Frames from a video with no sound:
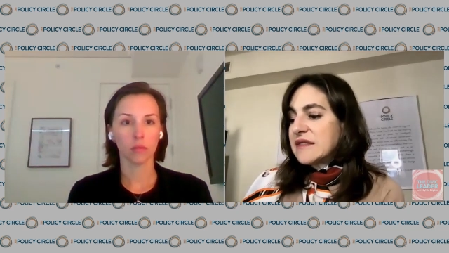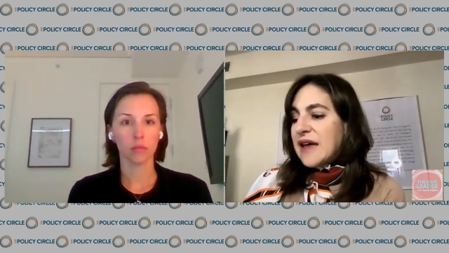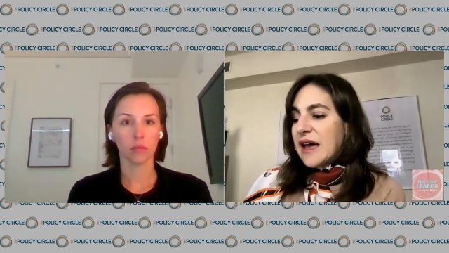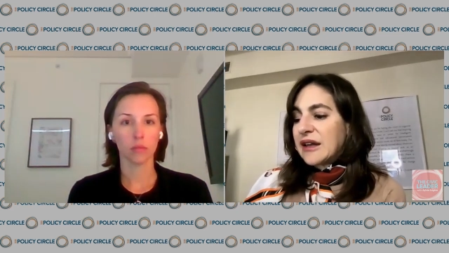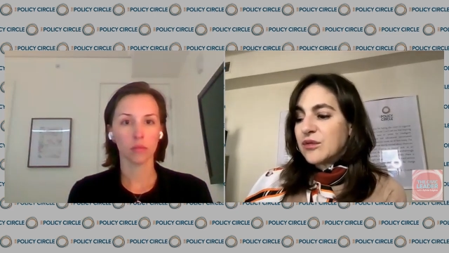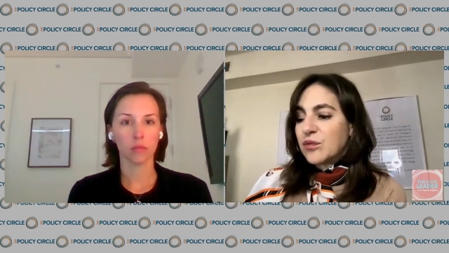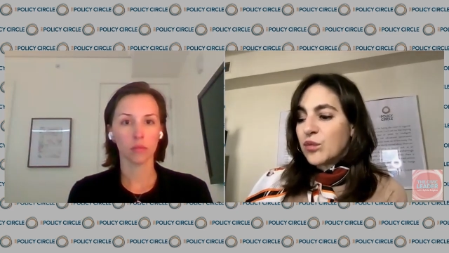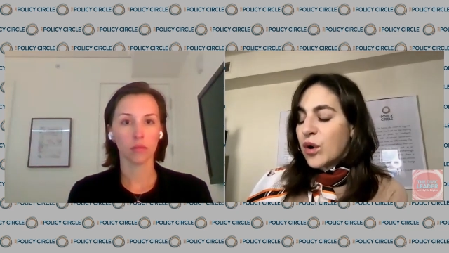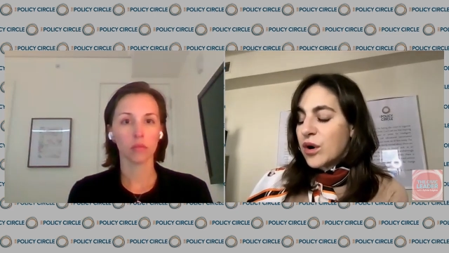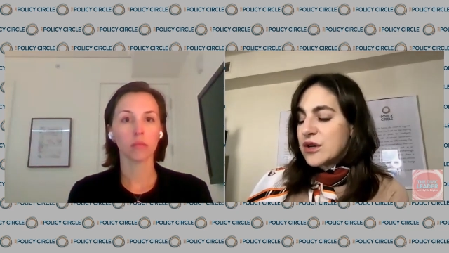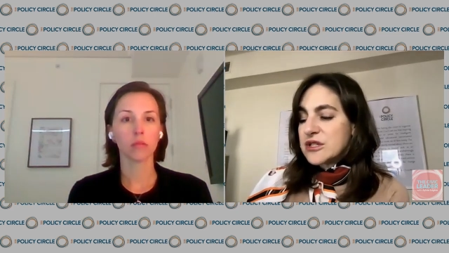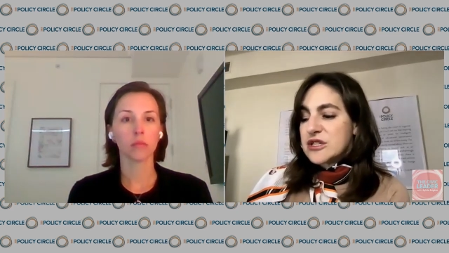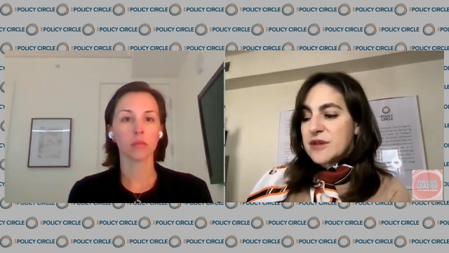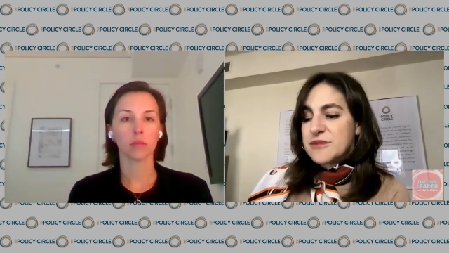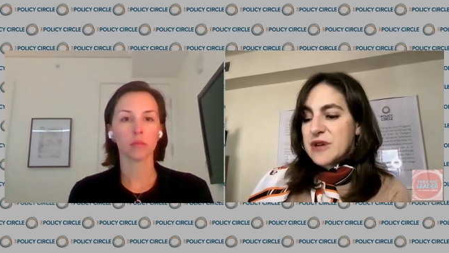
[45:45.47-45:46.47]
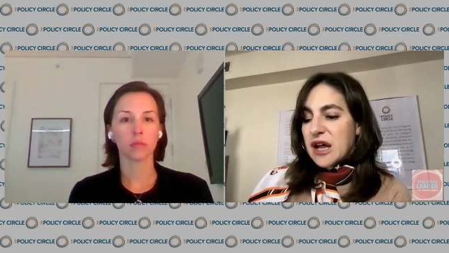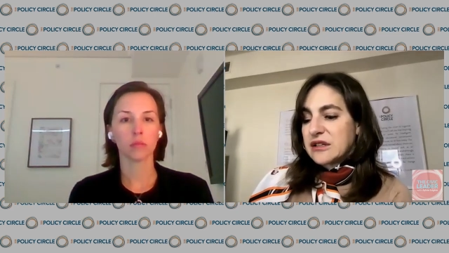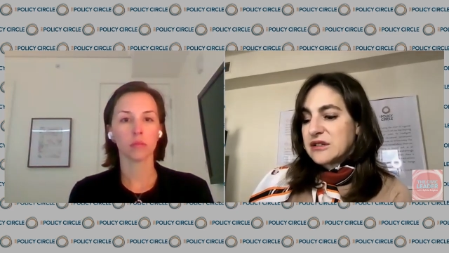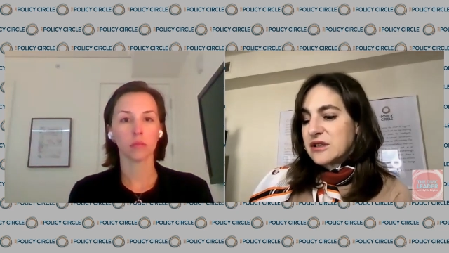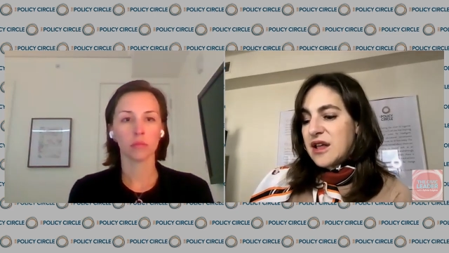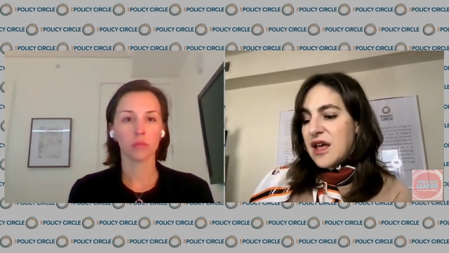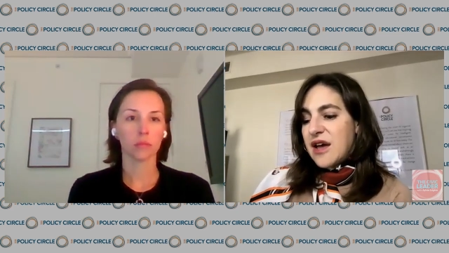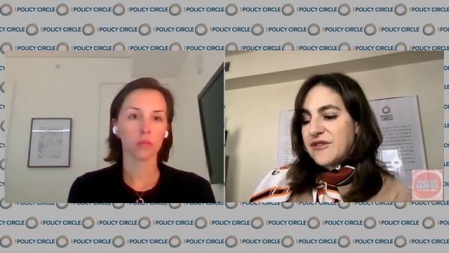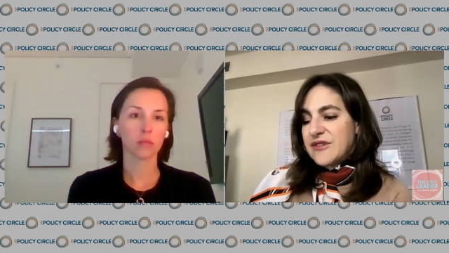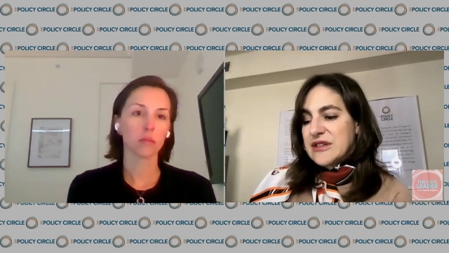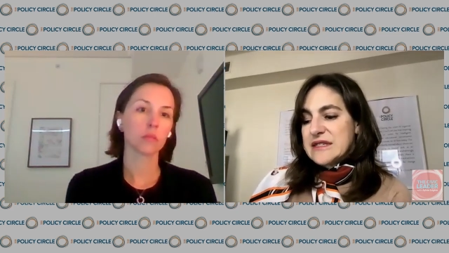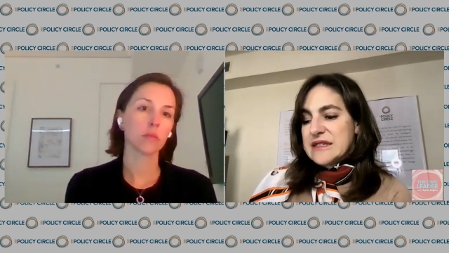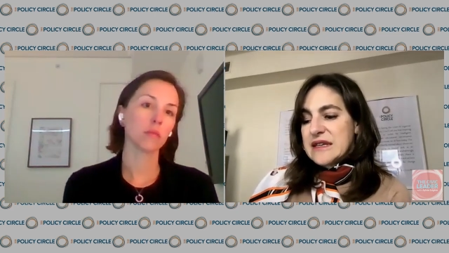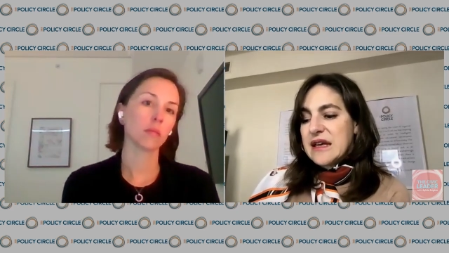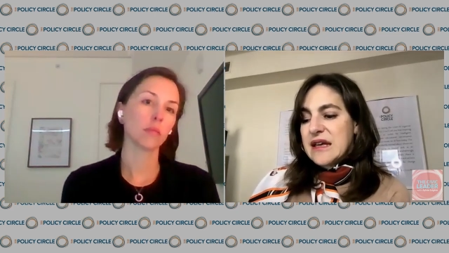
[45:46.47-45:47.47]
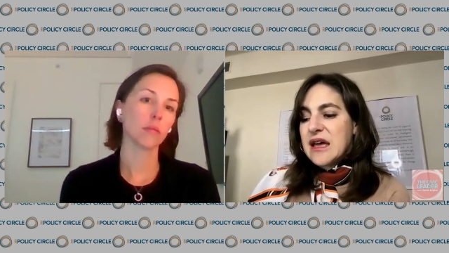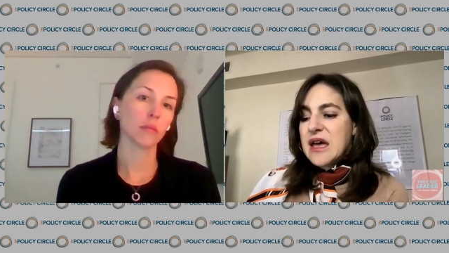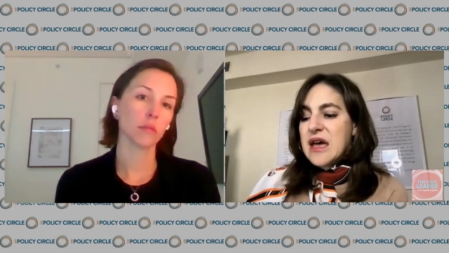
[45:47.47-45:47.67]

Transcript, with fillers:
Speaker 1: that weren't subject to the FEC.